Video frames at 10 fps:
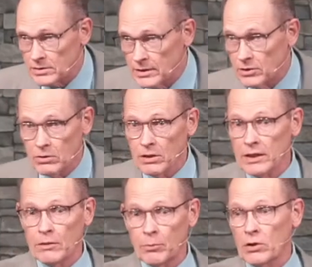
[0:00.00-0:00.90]
And you look at
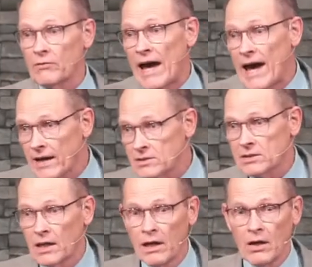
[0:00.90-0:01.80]
the book of Acts,
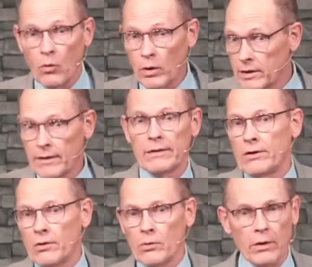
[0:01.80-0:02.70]
what did they
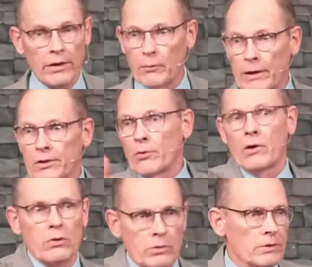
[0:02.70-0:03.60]
do? Well, they went into all
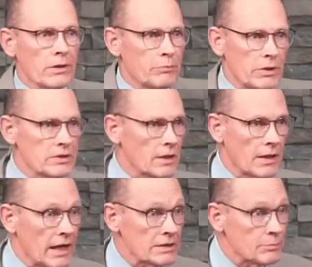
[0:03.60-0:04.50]
the world and they preached the
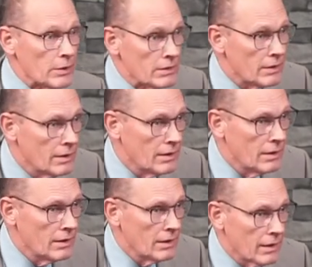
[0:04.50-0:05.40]
gospel.
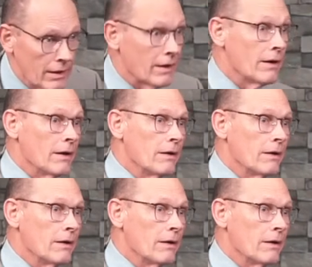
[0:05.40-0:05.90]
Uh,